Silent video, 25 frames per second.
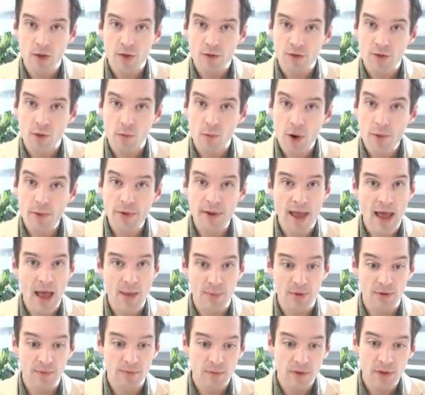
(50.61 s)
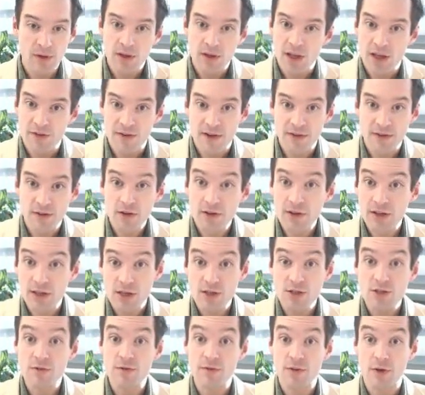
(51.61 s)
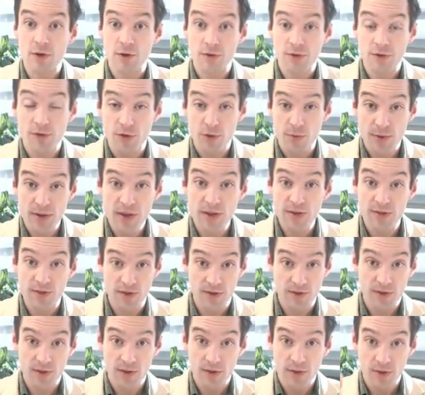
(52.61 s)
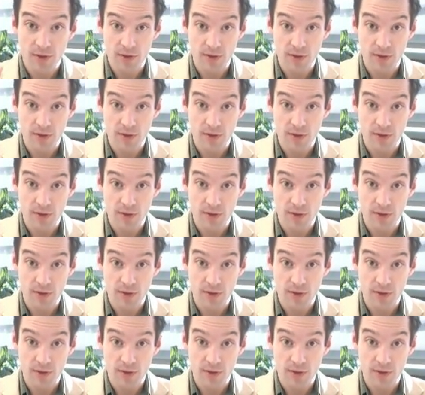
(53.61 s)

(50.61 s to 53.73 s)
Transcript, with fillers: So what would happen if I took each of those two pieces,